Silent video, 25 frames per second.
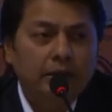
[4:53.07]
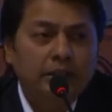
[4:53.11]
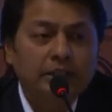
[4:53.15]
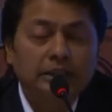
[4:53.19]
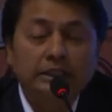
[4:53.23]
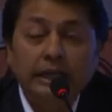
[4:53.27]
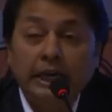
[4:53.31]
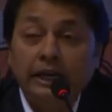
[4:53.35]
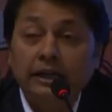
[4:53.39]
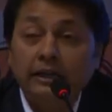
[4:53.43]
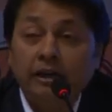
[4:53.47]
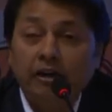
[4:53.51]

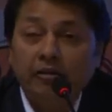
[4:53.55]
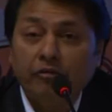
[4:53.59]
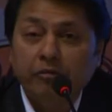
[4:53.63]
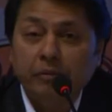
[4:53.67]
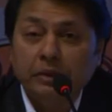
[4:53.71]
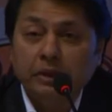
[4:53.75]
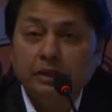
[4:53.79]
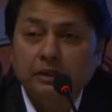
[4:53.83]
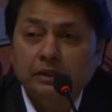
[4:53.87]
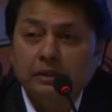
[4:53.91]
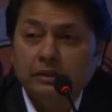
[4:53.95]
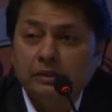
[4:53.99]
State
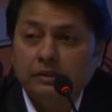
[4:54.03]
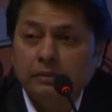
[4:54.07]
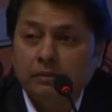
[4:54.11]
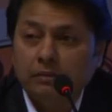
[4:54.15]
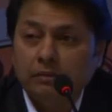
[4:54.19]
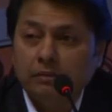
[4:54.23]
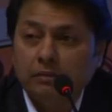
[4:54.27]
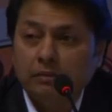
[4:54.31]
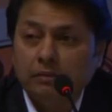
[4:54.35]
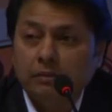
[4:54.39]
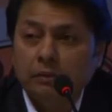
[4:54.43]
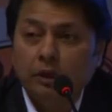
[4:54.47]
governments,
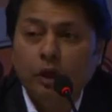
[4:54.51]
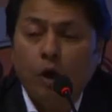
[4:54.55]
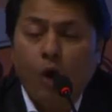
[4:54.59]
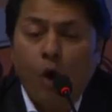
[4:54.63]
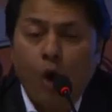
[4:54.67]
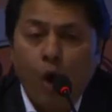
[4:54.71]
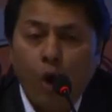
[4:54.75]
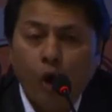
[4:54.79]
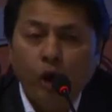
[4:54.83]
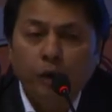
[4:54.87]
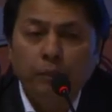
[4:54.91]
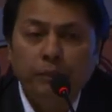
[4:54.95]
they
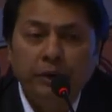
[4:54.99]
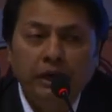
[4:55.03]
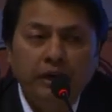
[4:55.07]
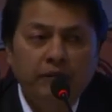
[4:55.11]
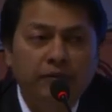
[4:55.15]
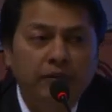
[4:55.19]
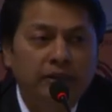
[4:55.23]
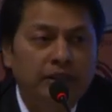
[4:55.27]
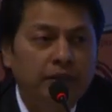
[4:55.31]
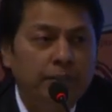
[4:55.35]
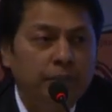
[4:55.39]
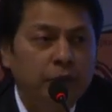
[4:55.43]
all
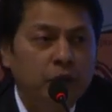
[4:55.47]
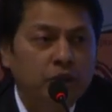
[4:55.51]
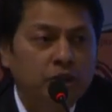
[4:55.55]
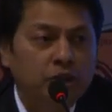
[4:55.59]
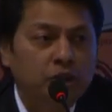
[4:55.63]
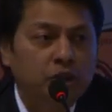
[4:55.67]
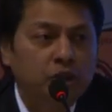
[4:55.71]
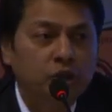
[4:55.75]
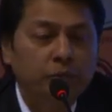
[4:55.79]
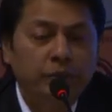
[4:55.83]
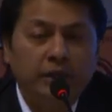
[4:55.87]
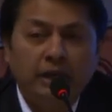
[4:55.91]
believed in the
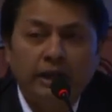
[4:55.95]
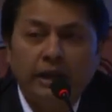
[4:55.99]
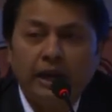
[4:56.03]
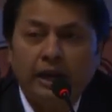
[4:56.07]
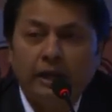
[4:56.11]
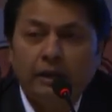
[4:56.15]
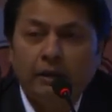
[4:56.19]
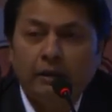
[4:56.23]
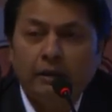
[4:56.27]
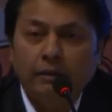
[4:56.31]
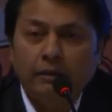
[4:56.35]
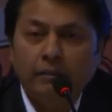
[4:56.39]
process to be
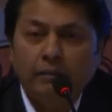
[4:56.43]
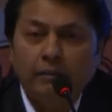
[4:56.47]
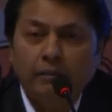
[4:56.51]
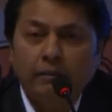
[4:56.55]
correct.